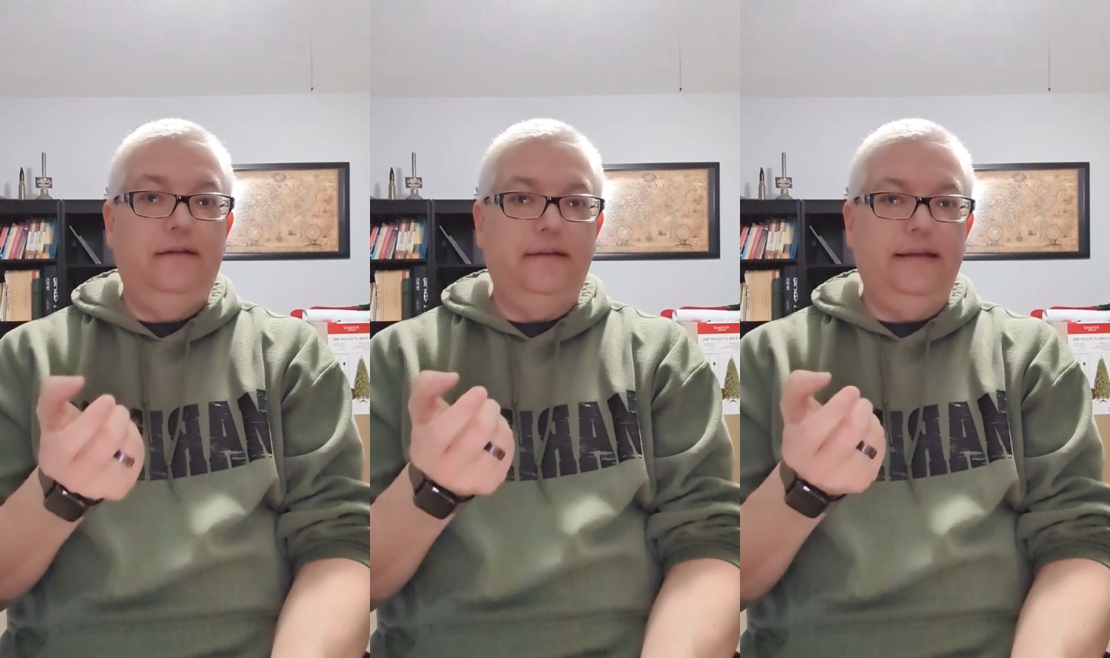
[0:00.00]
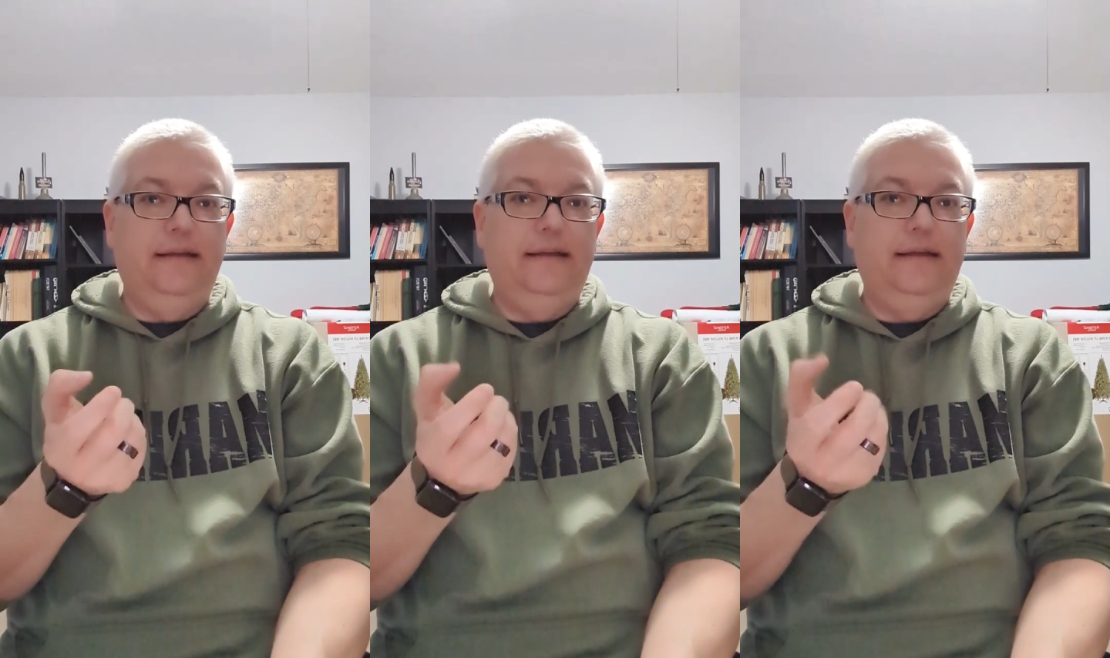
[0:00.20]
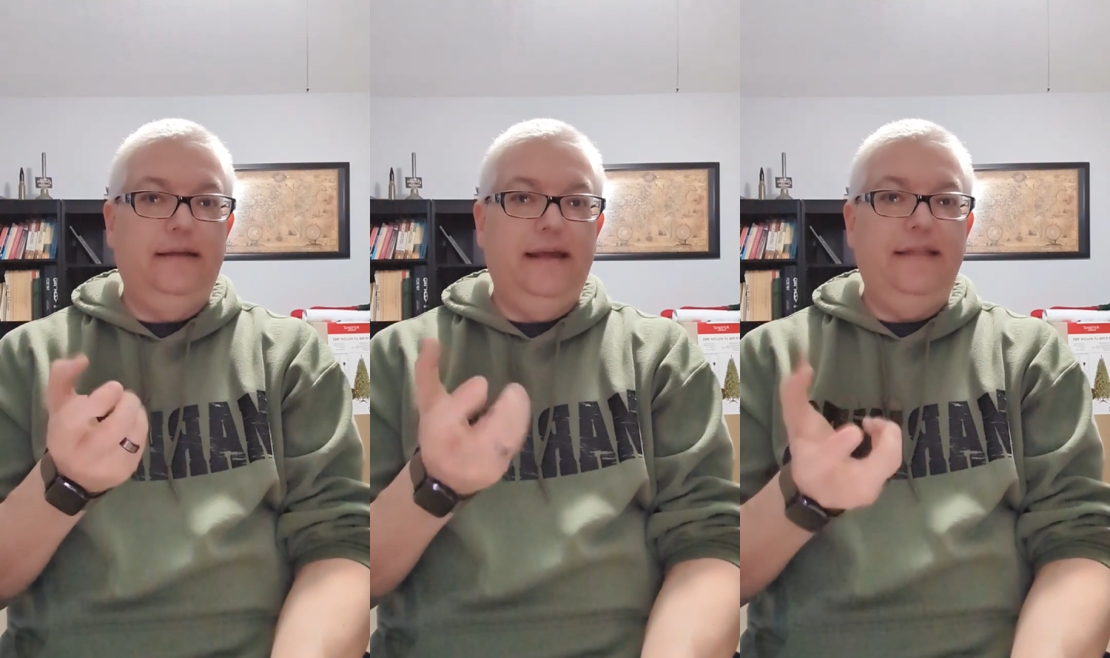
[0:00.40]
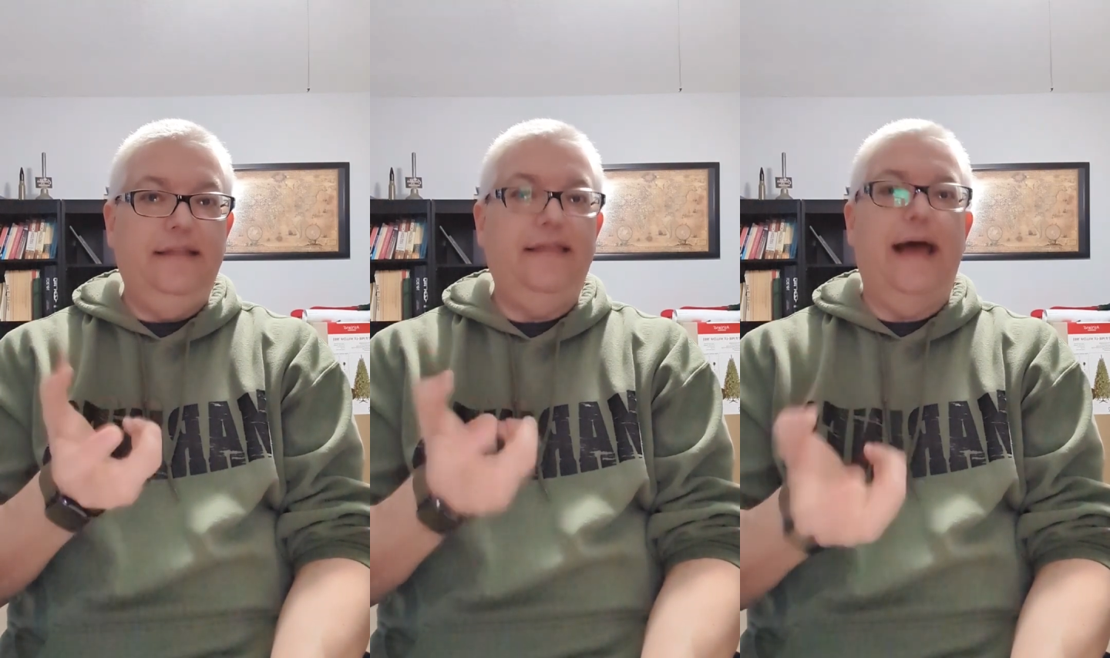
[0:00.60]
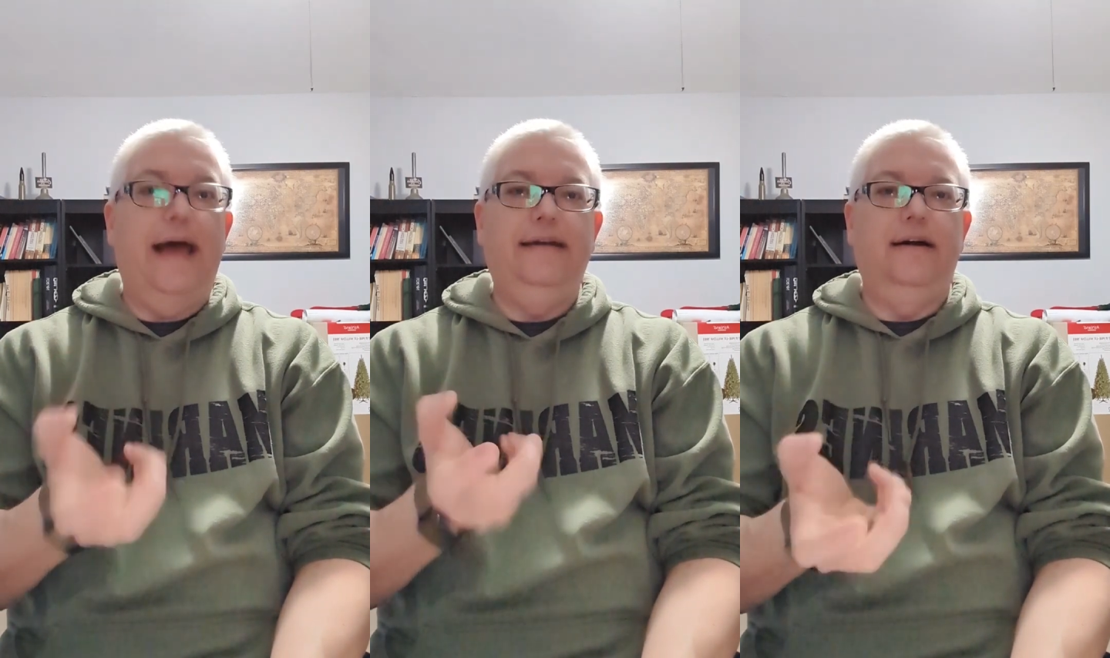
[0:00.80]
to get
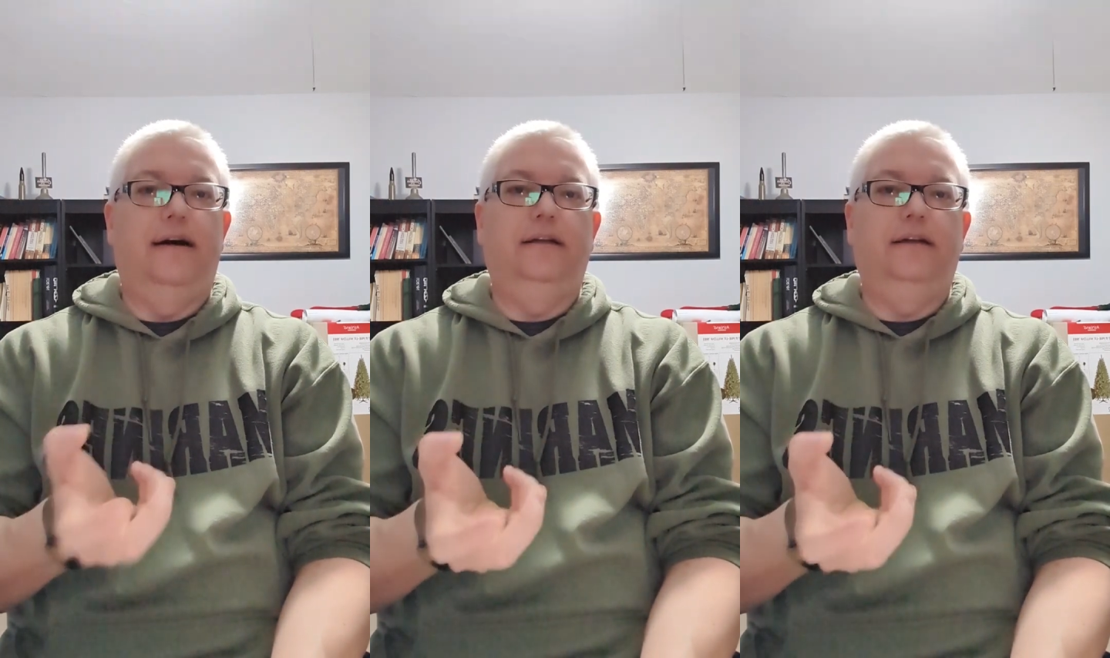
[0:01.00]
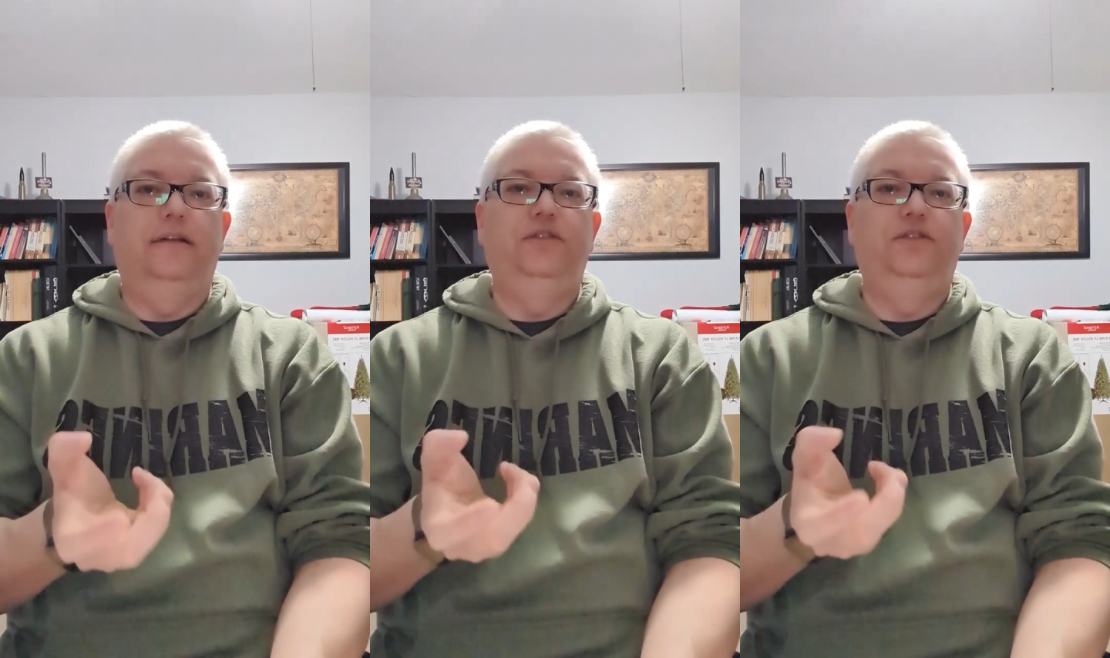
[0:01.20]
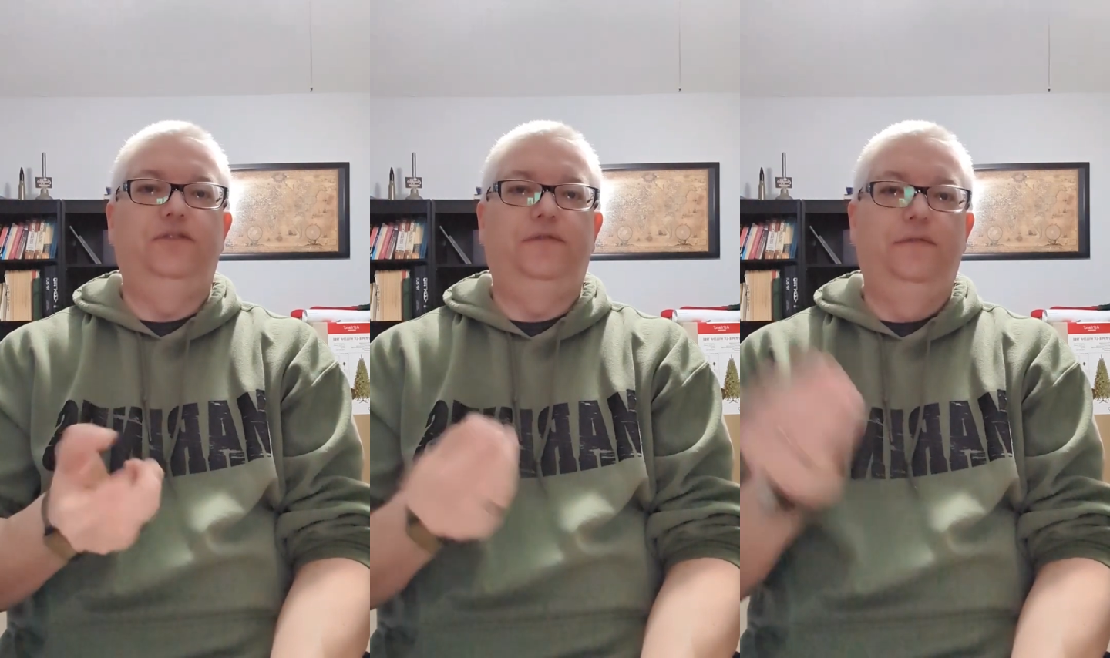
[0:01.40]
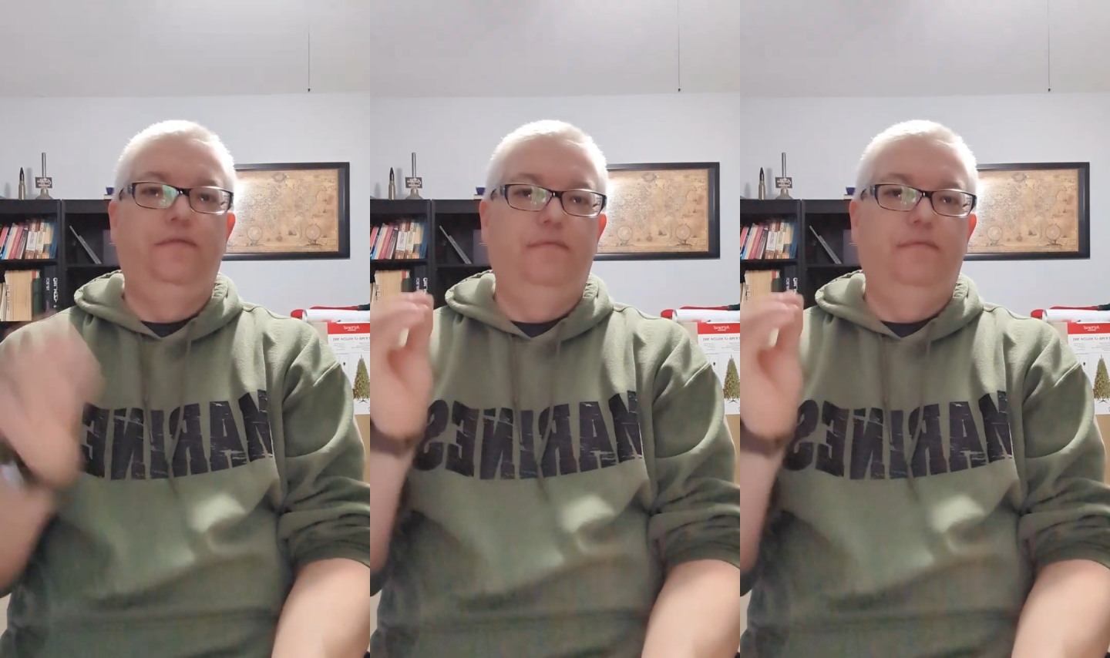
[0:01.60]
that knowledge